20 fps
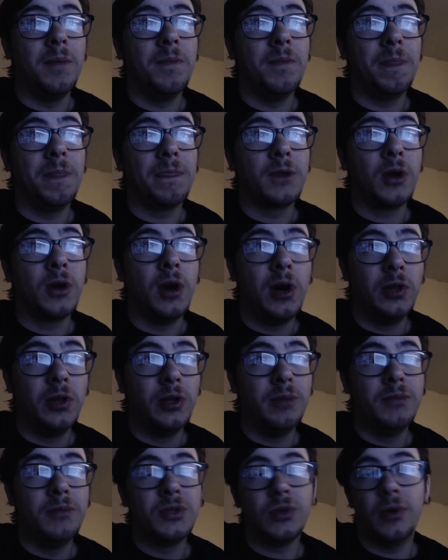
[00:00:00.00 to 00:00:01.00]

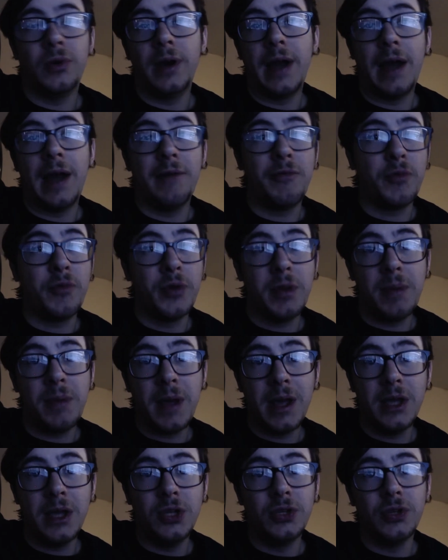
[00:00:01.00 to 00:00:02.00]
columns, or have 3
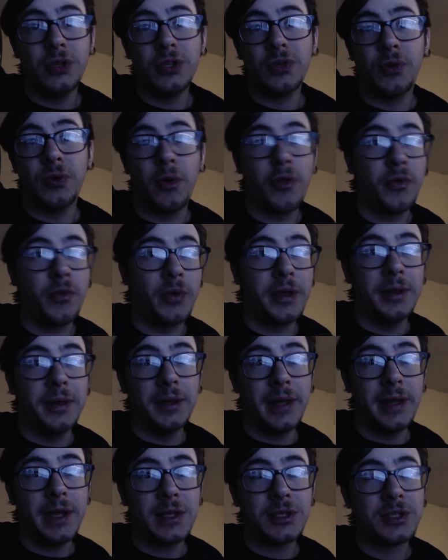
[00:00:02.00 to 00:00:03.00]
pages or 3
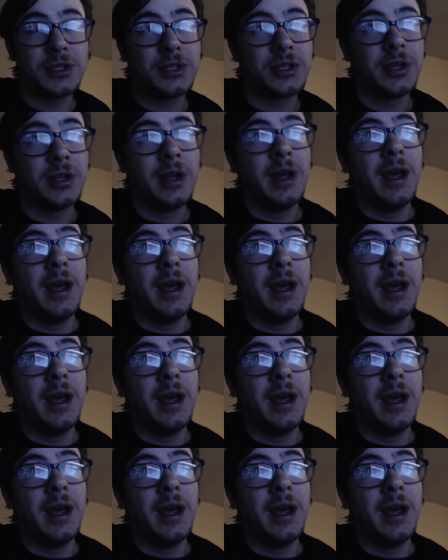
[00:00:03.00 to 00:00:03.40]
lists,